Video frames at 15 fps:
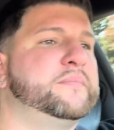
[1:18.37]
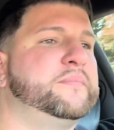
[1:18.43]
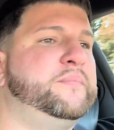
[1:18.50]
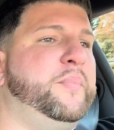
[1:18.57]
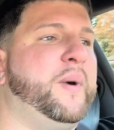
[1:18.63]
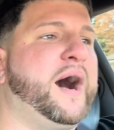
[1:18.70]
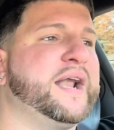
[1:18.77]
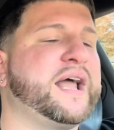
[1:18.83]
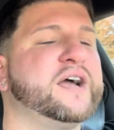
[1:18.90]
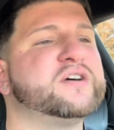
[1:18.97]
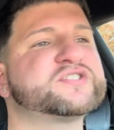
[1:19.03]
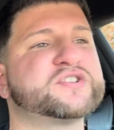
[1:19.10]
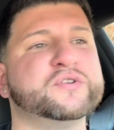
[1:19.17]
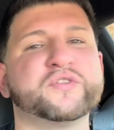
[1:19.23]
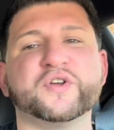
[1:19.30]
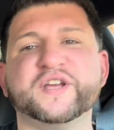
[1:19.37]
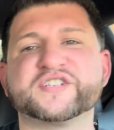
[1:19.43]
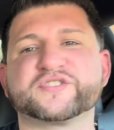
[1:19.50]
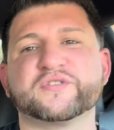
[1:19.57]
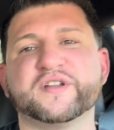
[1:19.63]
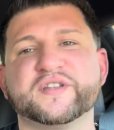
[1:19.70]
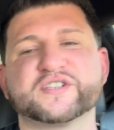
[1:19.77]
But I also knew the
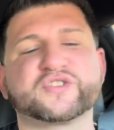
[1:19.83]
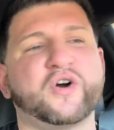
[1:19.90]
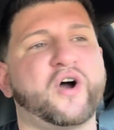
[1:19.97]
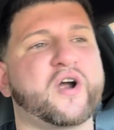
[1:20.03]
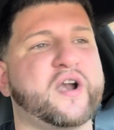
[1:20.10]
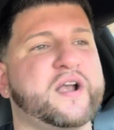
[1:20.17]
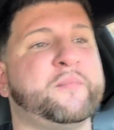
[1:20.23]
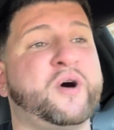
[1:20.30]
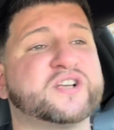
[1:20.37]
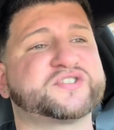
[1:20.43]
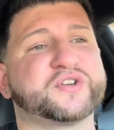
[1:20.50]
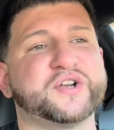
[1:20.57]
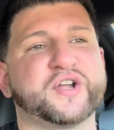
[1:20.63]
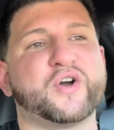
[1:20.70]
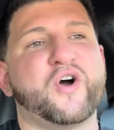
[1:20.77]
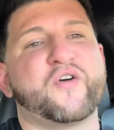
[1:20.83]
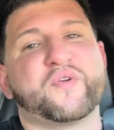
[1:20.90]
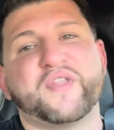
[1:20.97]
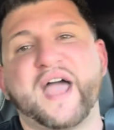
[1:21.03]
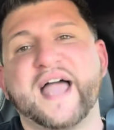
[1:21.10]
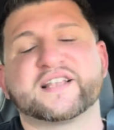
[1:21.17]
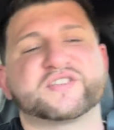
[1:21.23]
history of this car, and I'm also going to go over
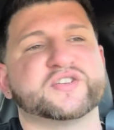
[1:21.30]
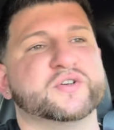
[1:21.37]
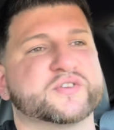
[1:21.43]
that too.